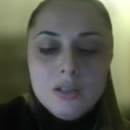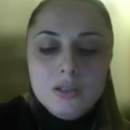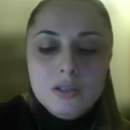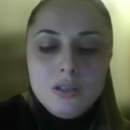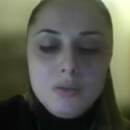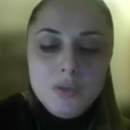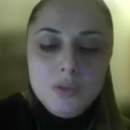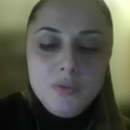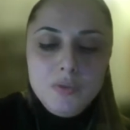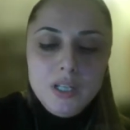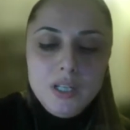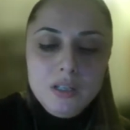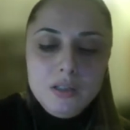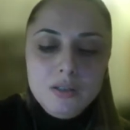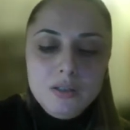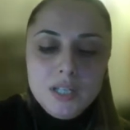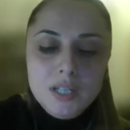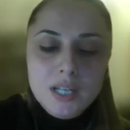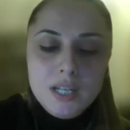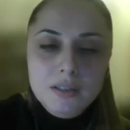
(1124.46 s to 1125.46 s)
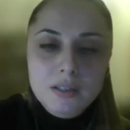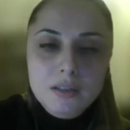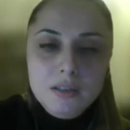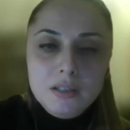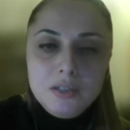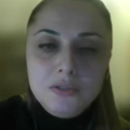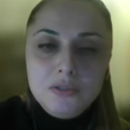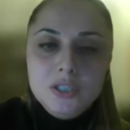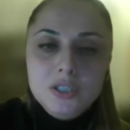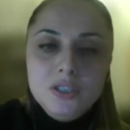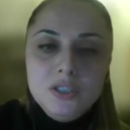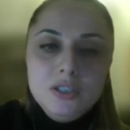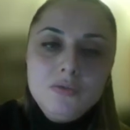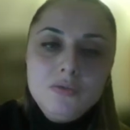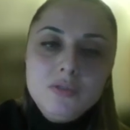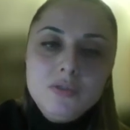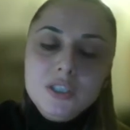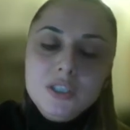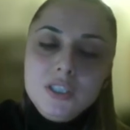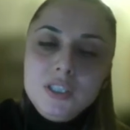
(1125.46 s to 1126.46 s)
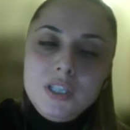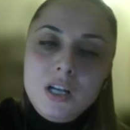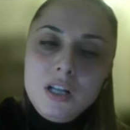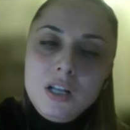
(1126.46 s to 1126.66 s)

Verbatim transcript: So when we look at the literature for the